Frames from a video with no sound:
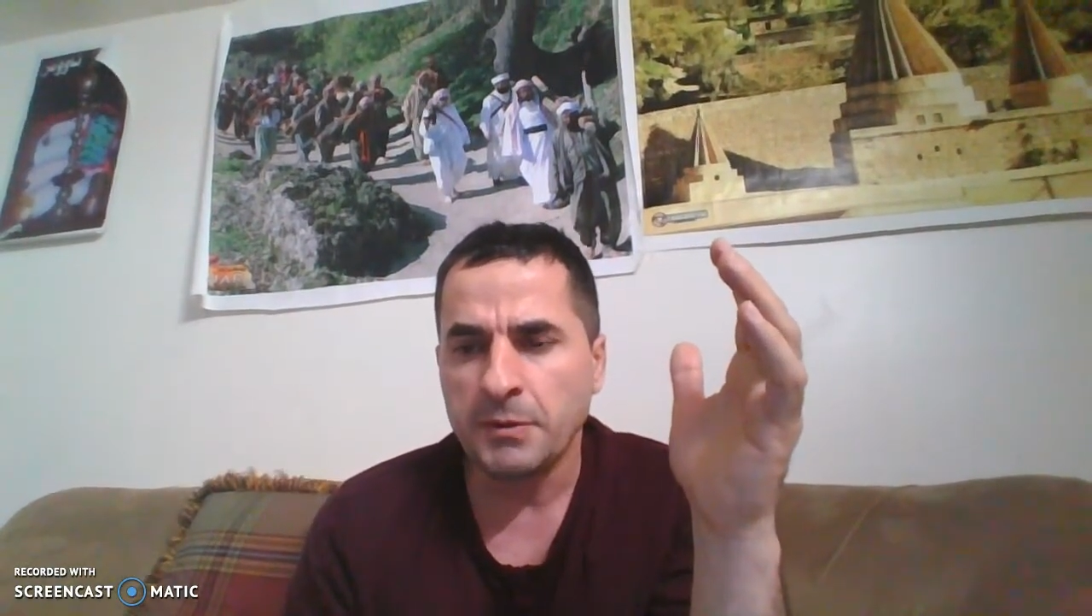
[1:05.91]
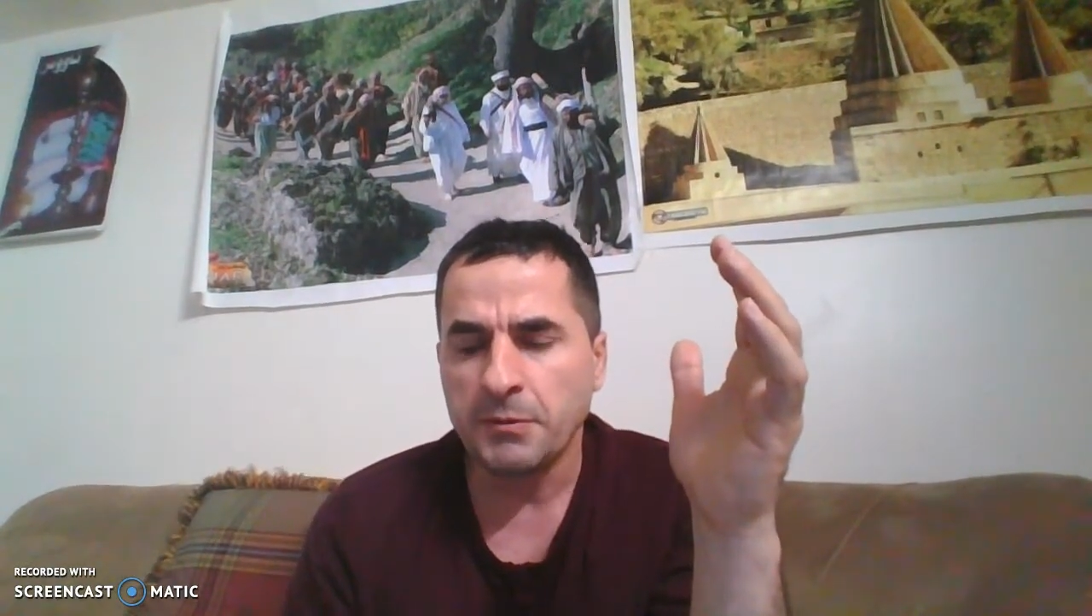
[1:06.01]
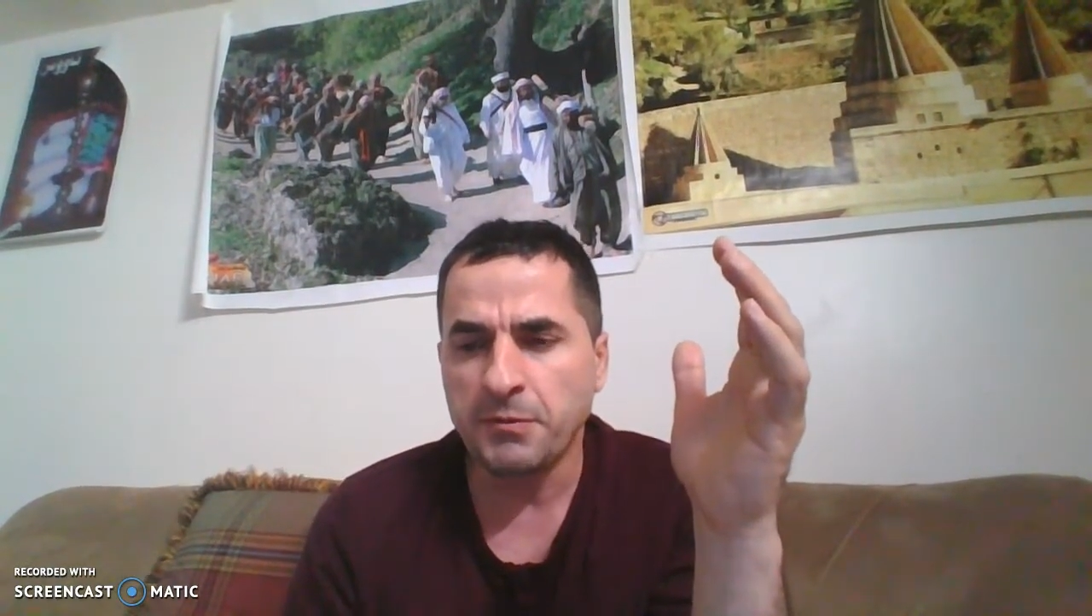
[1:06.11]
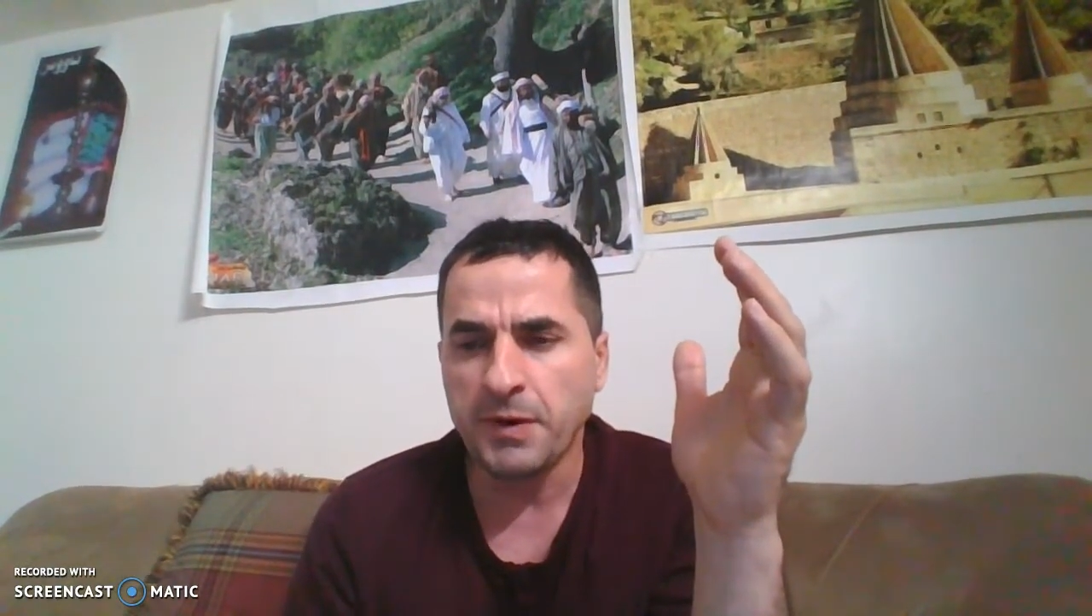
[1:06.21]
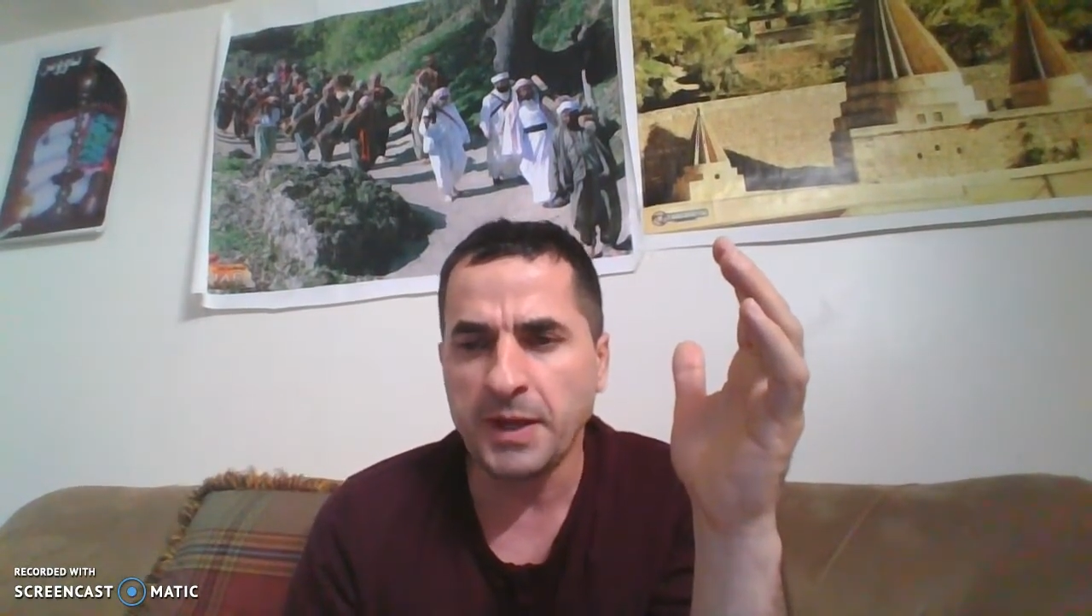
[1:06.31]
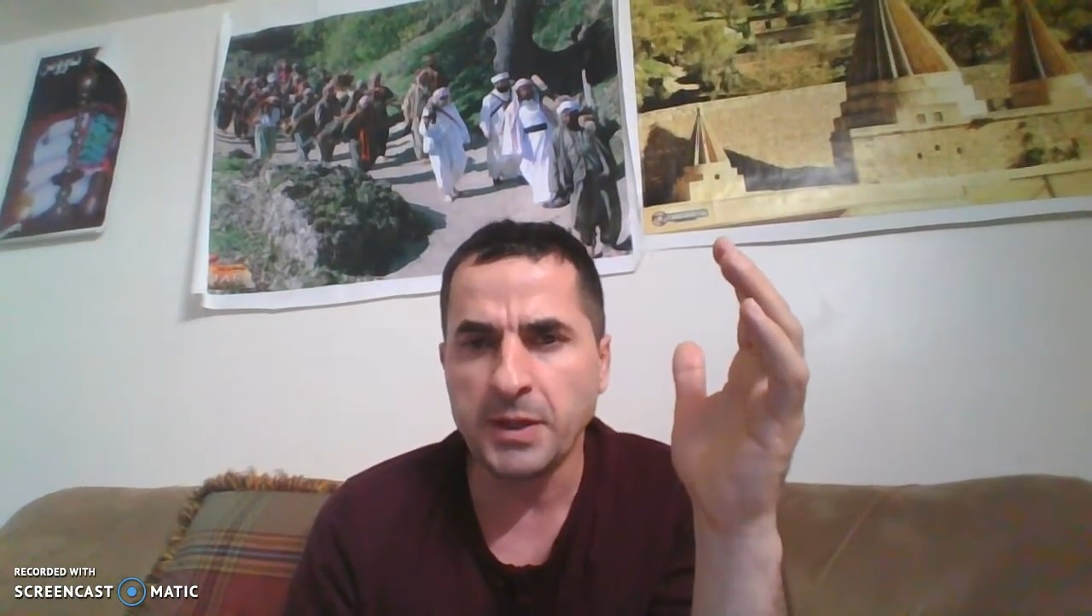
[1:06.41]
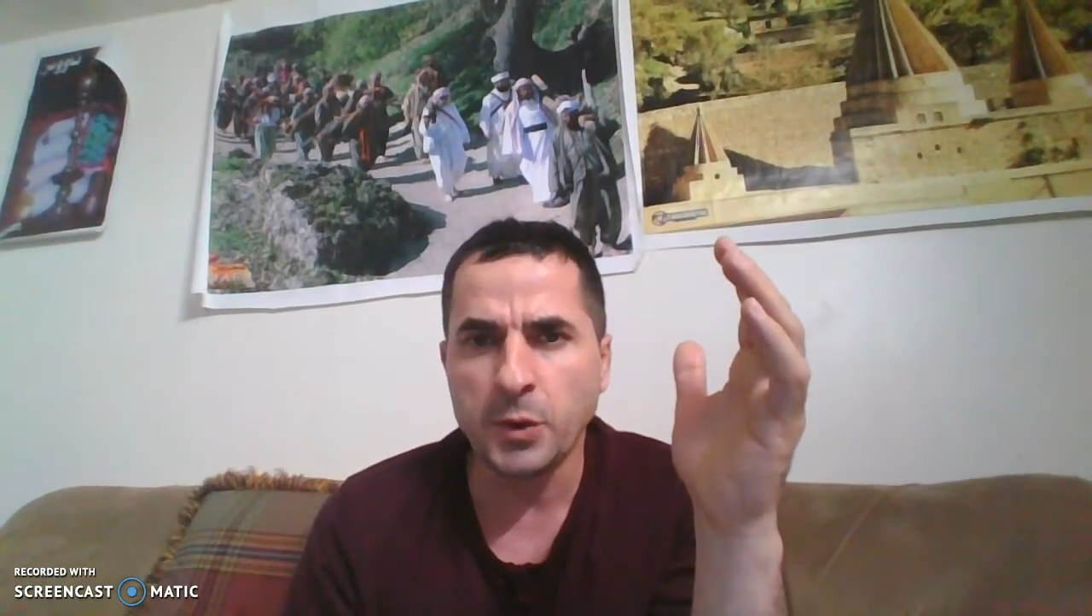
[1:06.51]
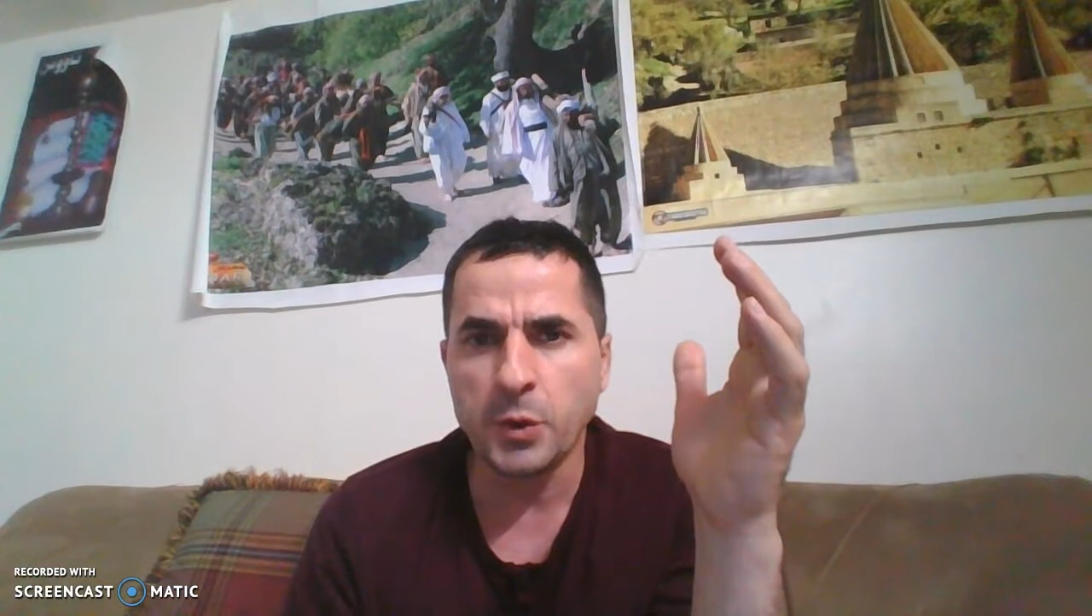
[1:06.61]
find a